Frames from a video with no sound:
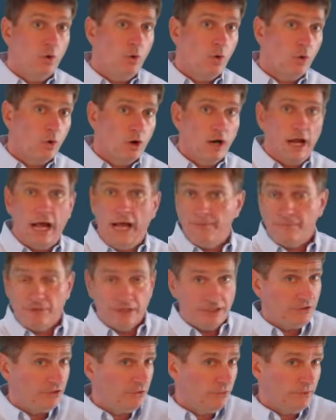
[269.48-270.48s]
or I'm
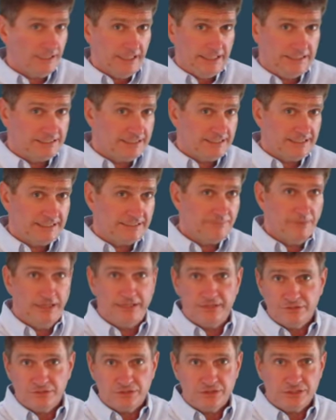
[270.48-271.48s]
going to do it in 6
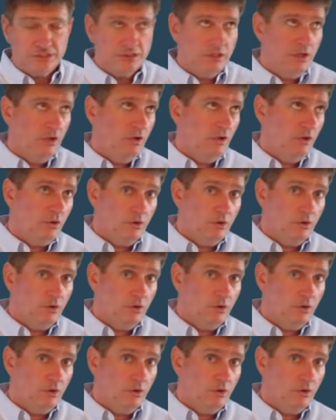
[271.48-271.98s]
months,